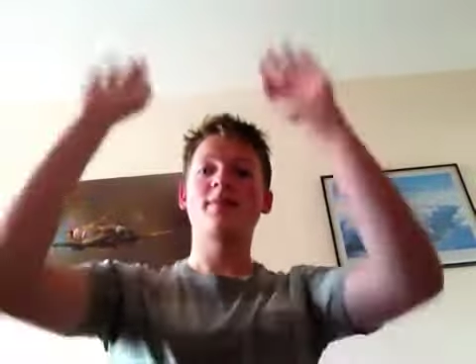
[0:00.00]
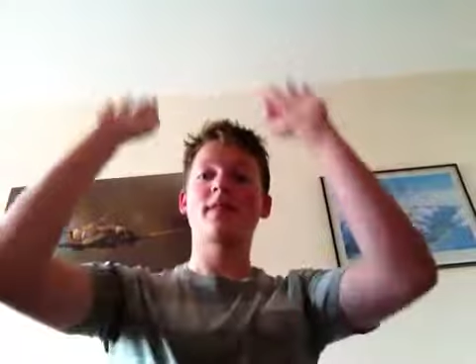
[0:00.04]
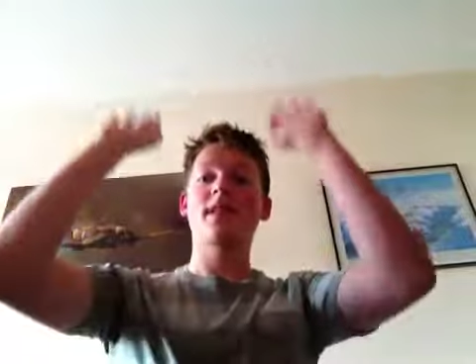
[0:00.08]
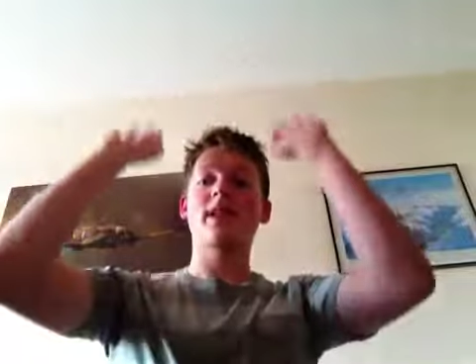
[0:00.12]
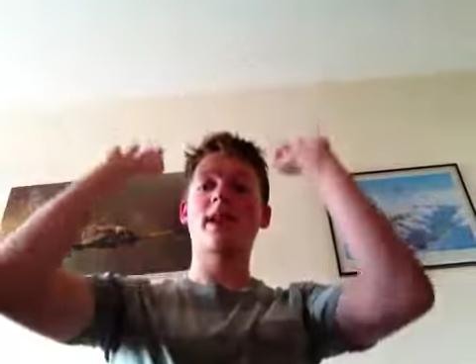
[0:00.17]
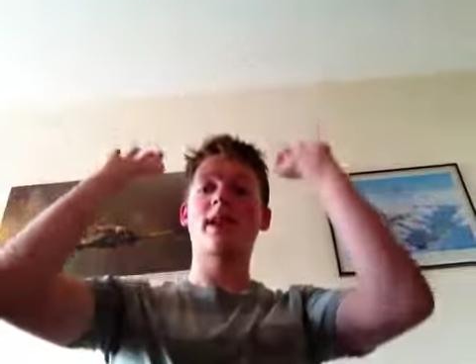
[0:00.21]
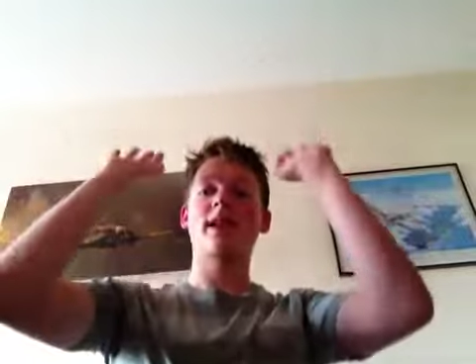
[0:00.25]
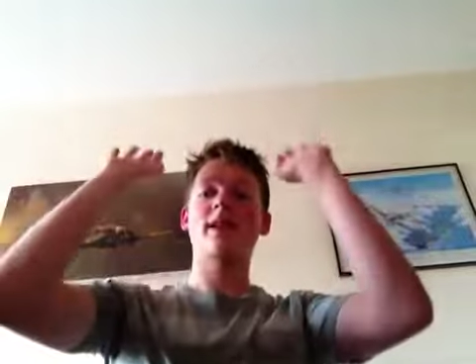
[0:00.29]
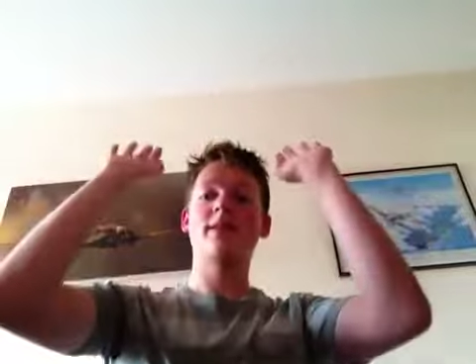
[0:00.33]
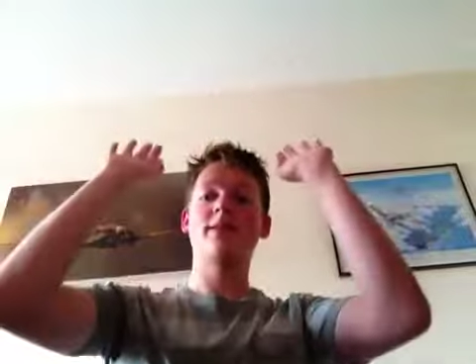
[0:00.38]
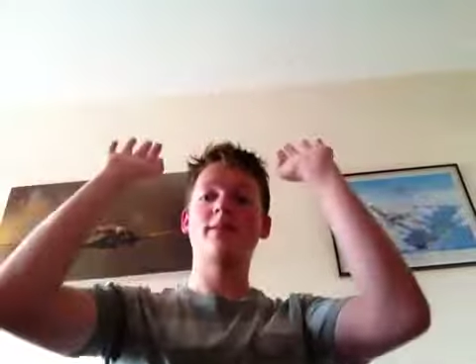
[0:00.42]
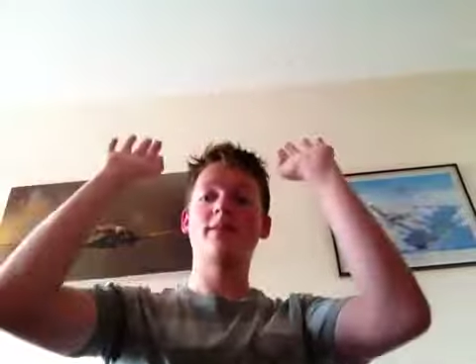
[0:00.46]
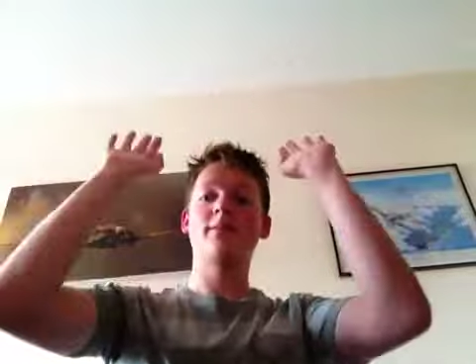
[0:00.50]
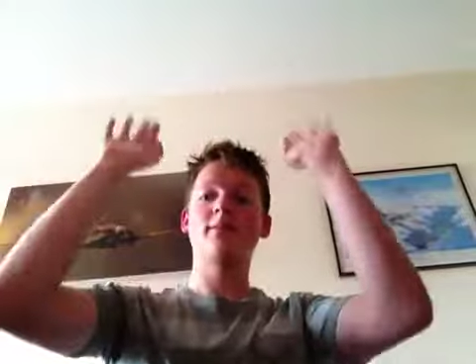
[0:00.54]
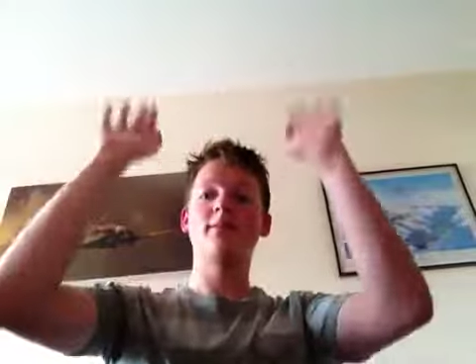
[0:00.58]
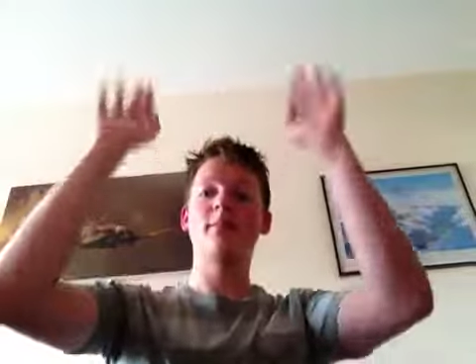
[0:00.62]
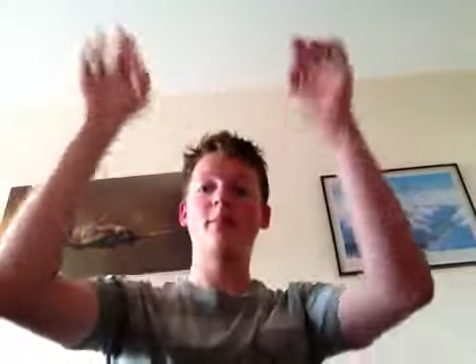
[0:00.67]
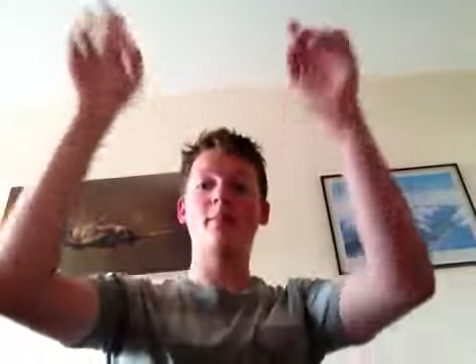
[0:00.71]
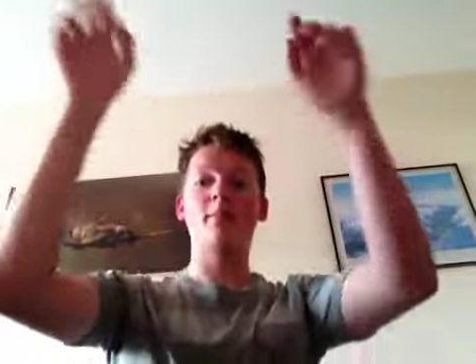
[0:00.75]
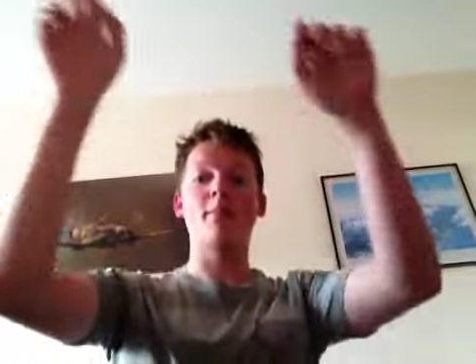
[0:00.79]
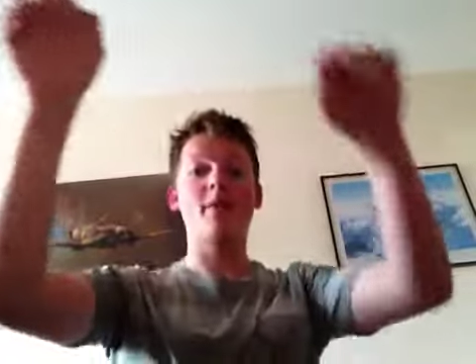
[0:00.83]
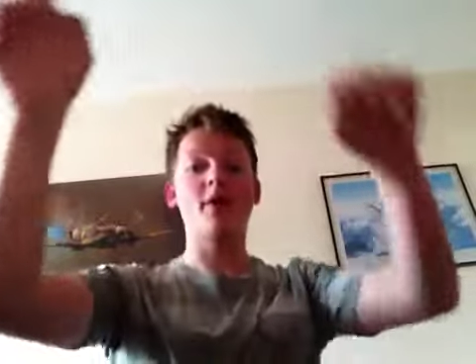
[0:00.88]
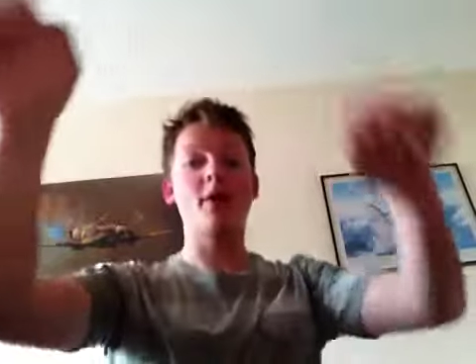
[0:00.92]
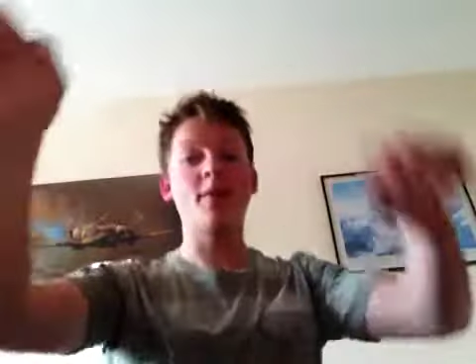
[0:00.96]
Hail.
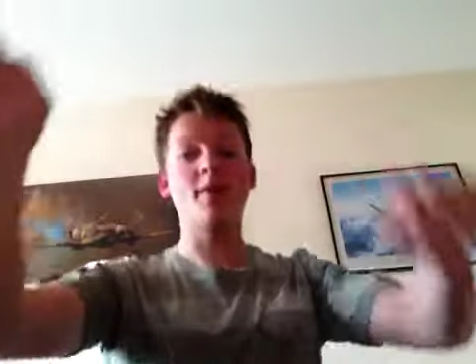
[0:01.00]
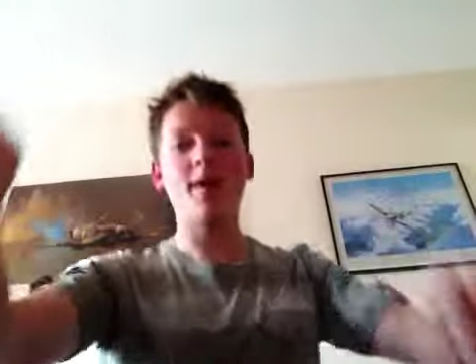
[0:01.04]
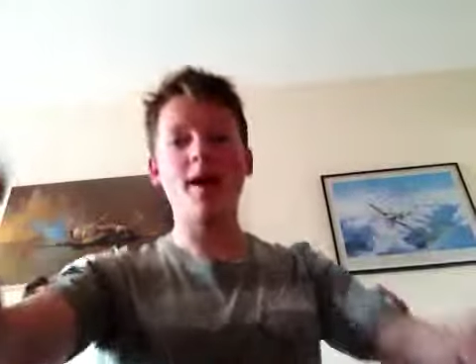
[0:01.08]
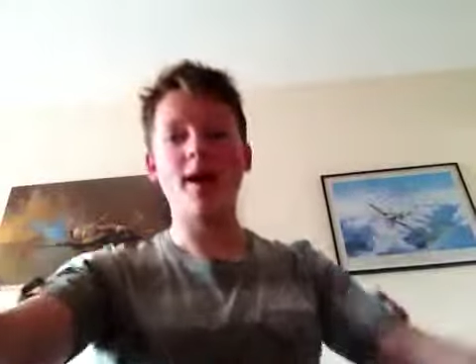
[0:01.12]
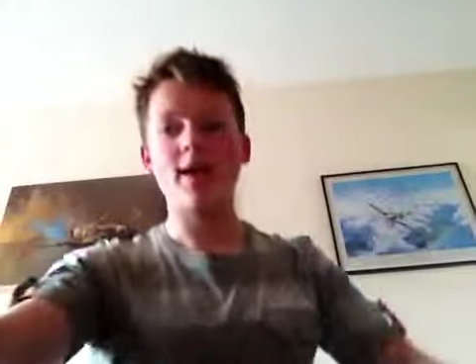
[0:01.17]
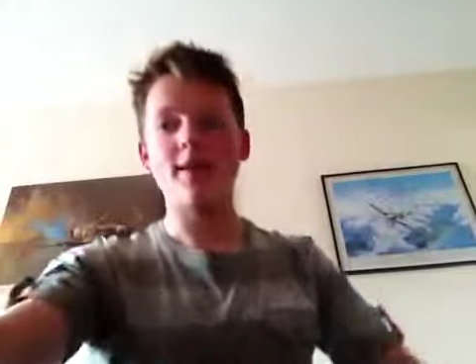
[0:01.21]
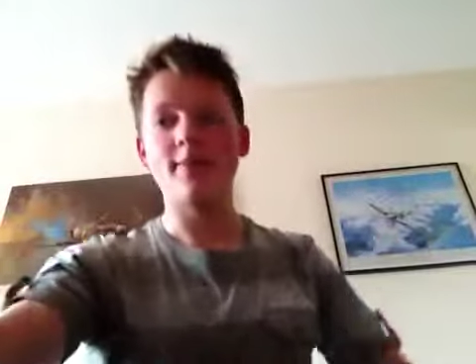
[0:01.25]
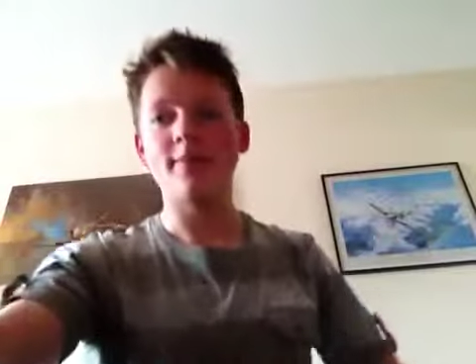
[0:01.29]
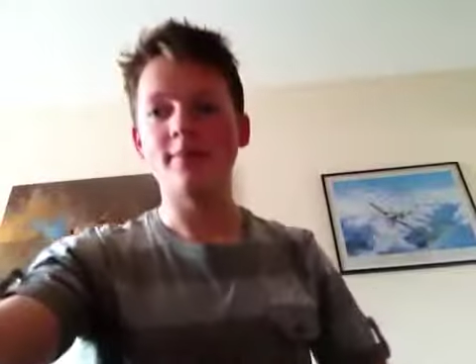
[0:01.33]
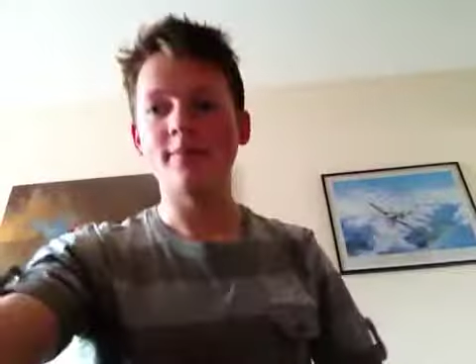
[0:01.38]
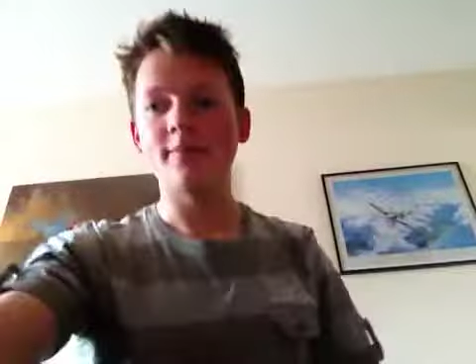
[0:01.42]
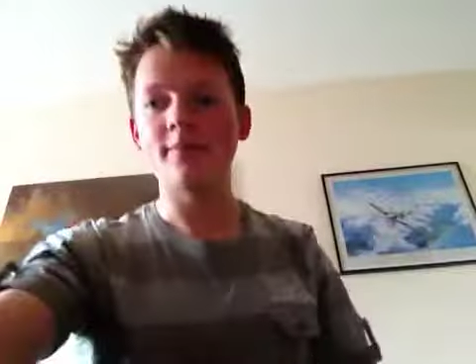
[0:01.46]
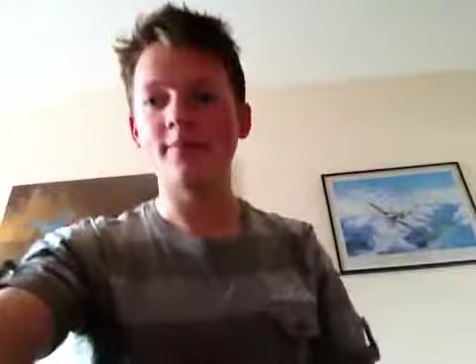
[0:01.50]
Bye bye.